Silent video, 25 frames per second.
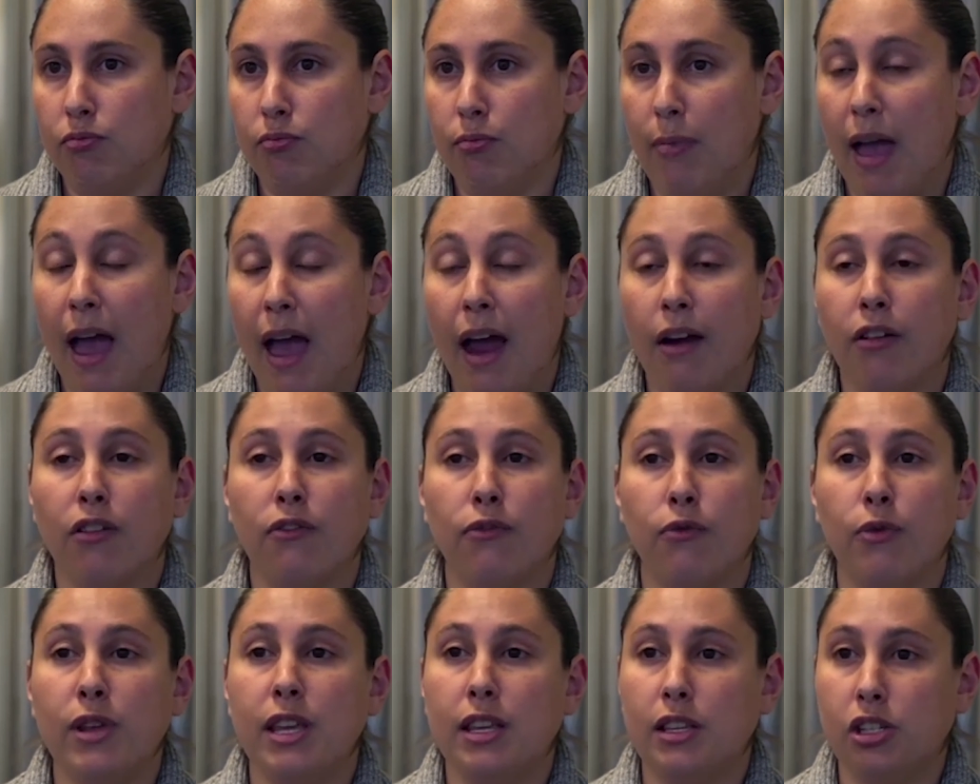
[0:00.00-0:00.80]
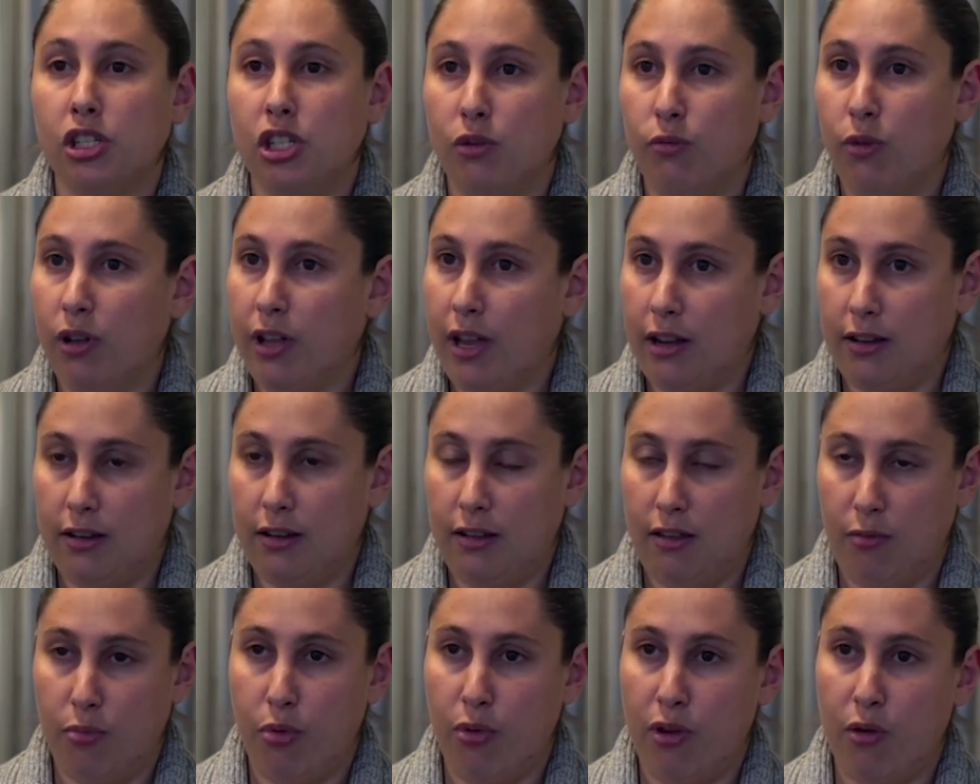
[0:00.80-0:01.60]
matter of weeks, she will get
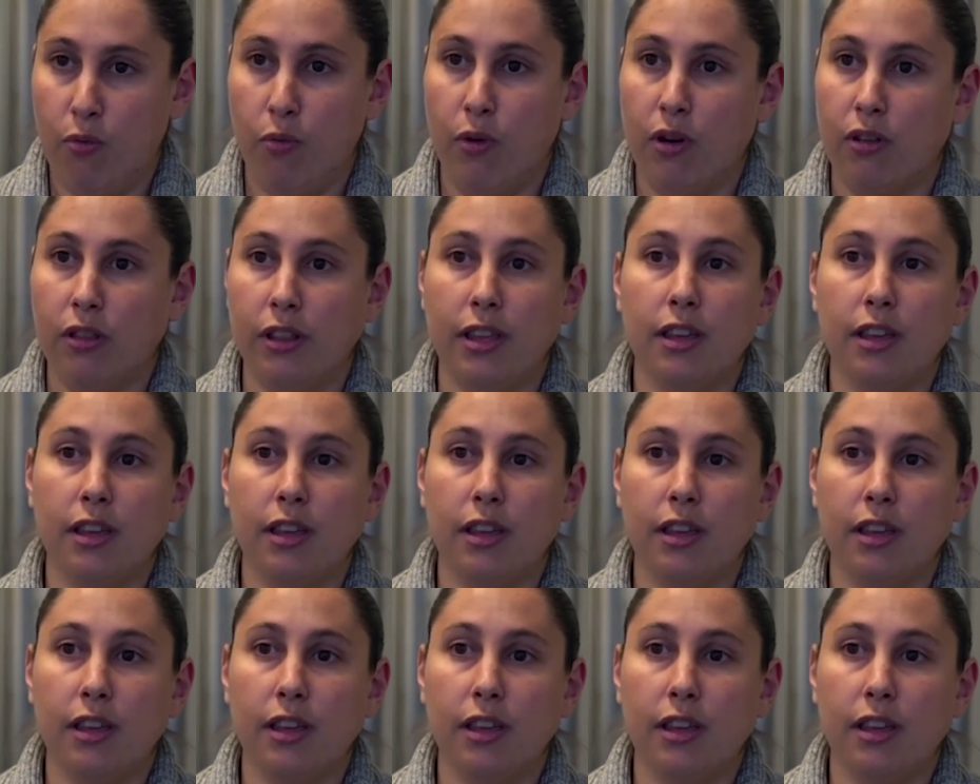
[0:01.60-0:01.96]
to the point where